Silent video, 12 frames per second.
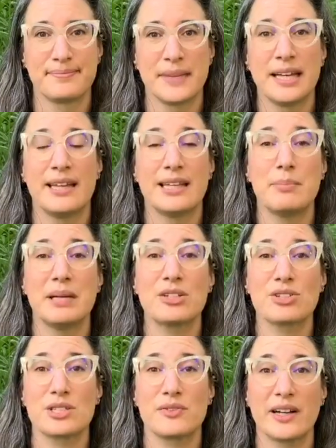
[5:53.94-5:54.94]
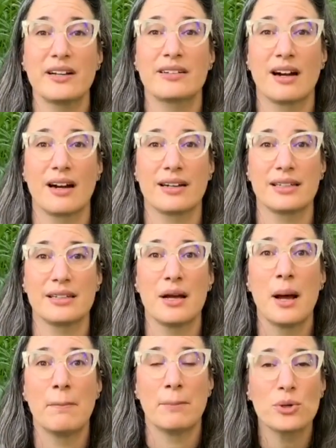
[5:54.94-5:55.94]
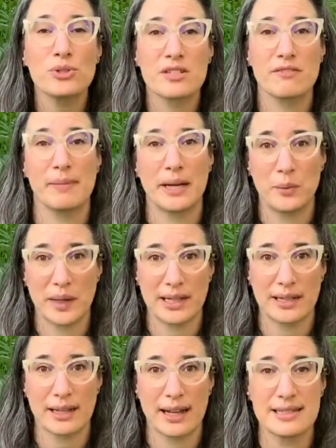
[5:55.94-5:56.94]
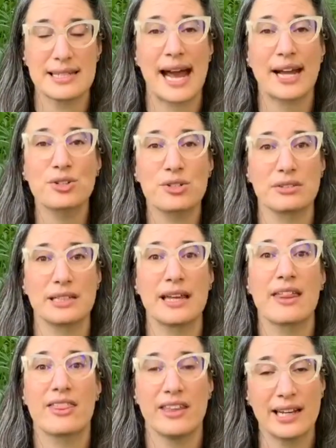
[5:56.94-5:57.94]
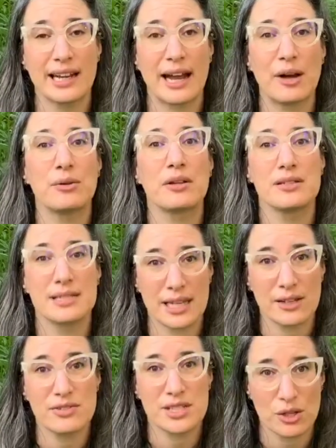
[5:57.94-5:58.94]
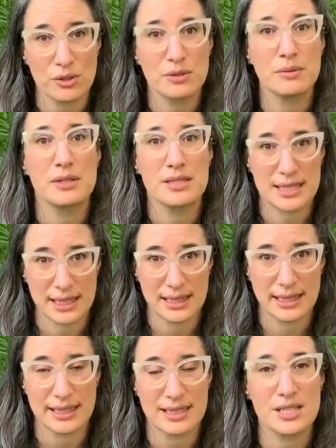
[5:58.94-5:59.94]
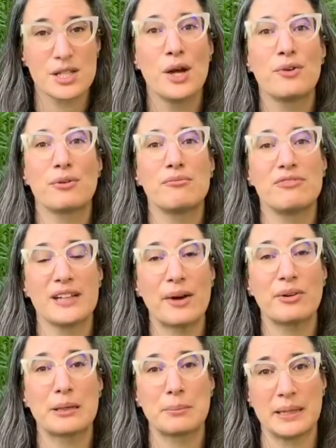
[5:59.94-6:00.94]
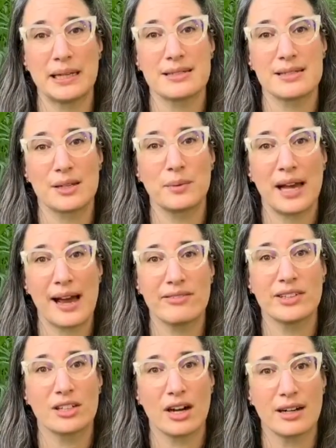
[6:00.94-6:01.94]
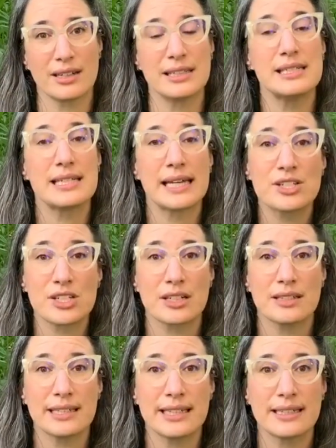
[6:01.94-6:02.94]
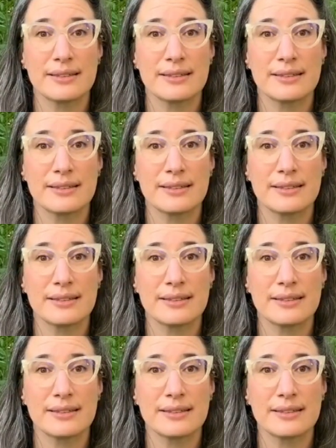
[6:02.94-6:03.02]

In the Farrand garden, most of my weeding is actually thinning out self-sown seedlings from flowering plants that we have in the garden intentionally.